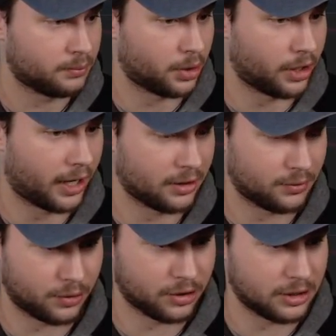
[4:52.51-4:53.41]
But I could
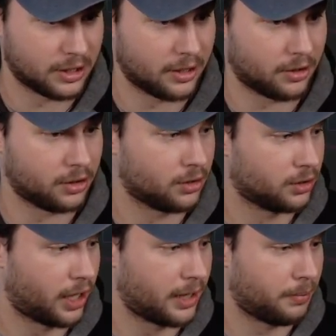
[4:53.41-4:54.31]
really tell
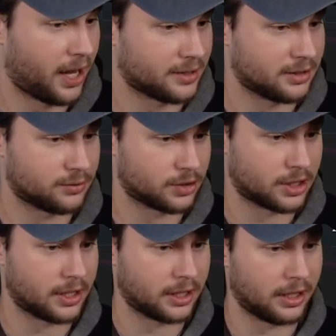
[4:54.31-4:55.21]
light passes was
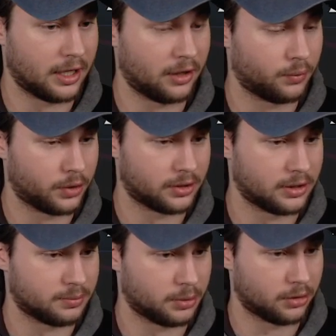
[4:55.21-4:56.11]
kicking in with
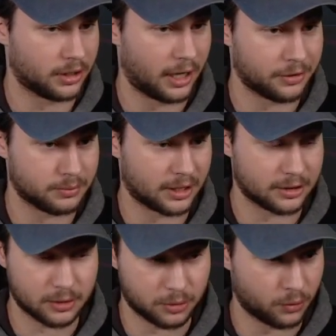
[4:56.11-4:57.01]
this build, and I was
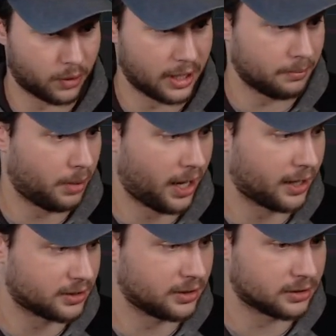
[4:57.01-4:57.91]
making some great
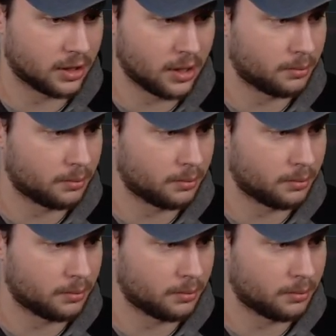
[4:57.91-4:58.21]
passes.